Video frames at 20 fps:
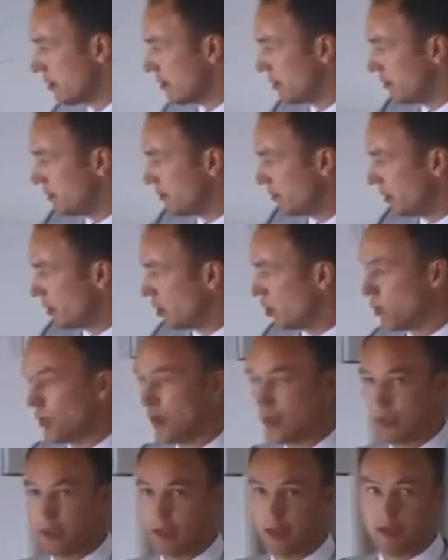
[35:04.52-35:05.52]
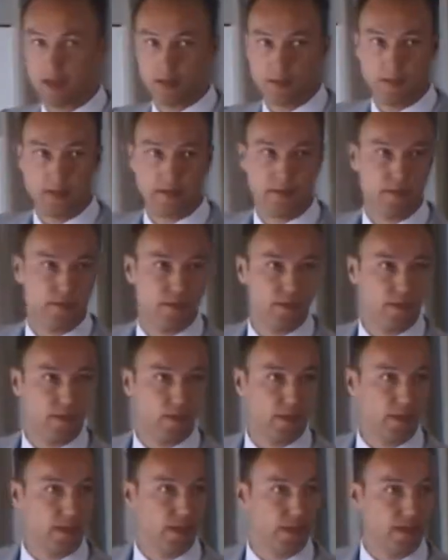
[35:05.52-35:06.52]
below one another, above
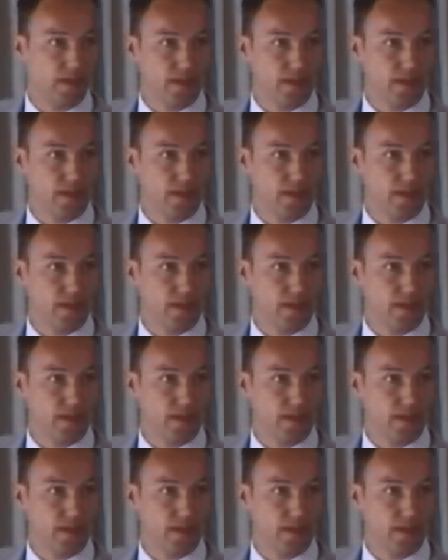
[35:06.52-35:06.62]
one